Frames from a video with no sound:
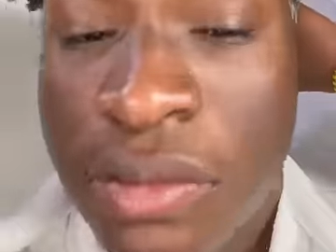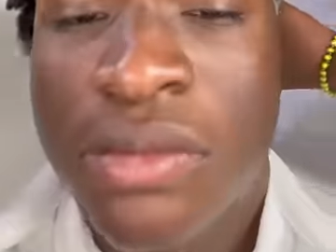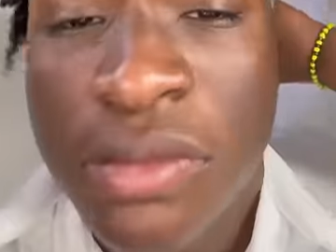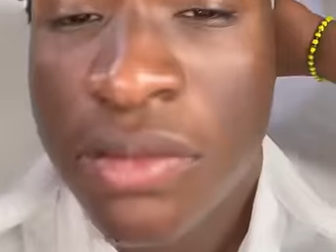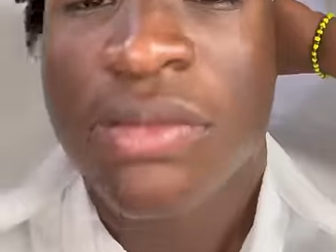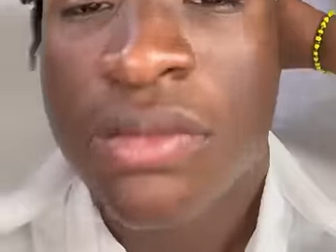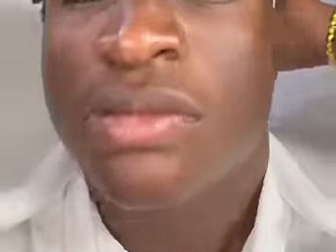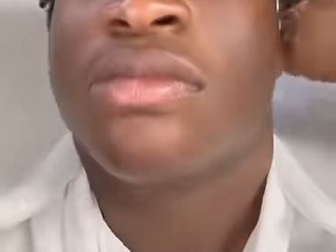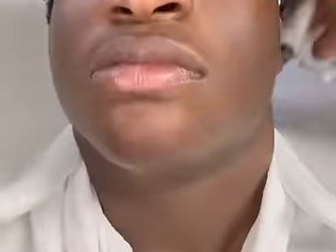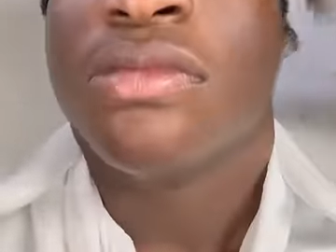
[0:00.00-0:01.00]
not sure,
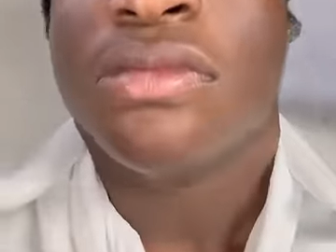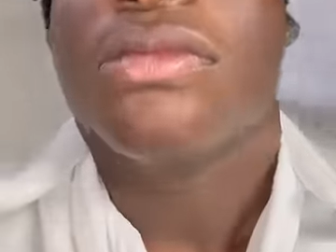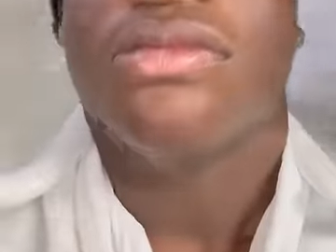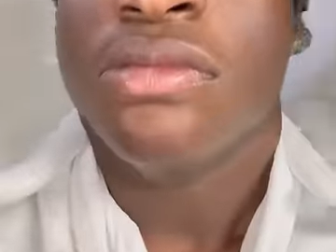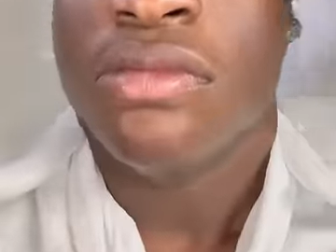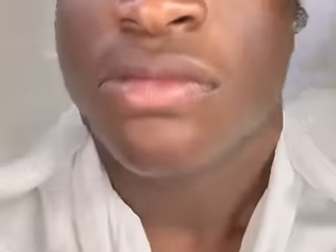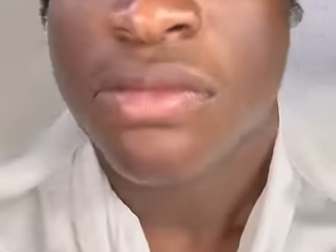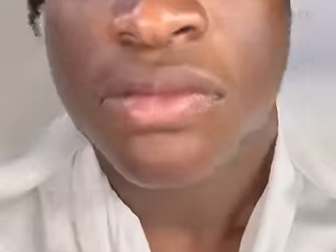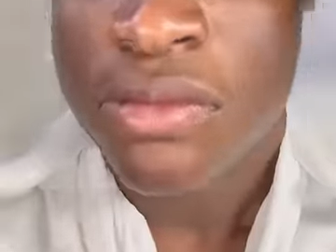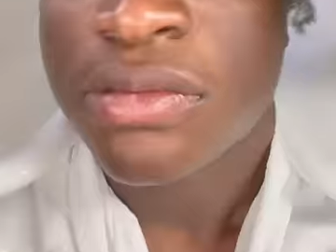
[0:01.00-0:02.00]
but yeah, they
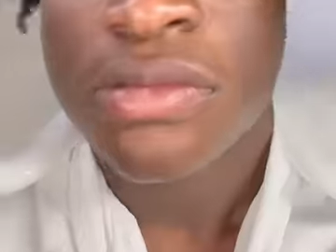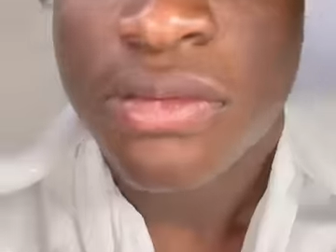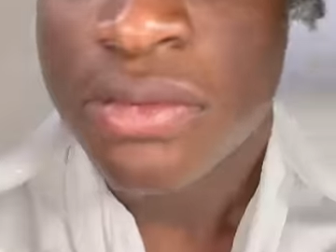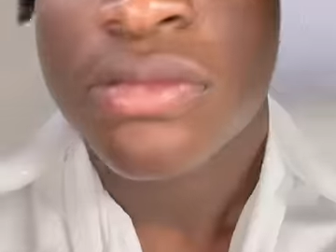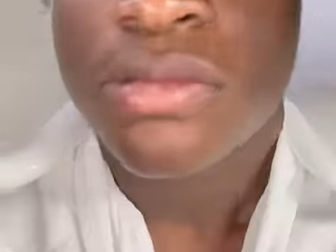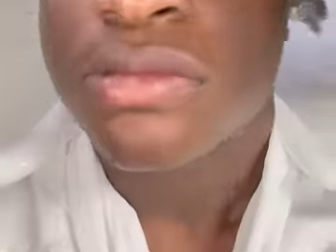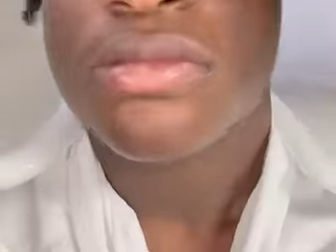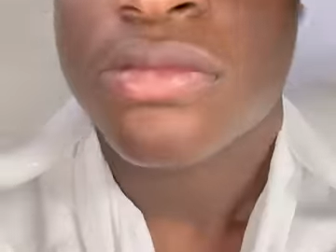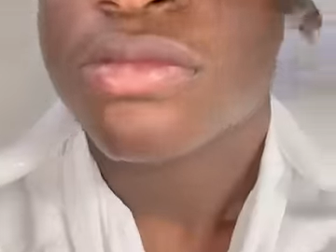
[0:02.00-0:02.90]
did a lot of washes.